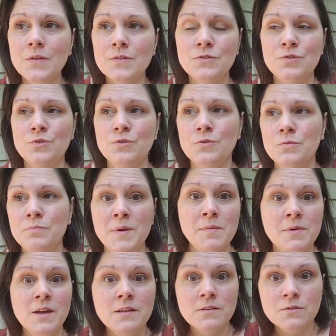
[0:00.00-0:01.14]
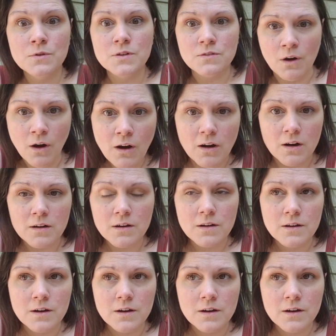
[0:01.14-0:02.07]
to be mean to a dog.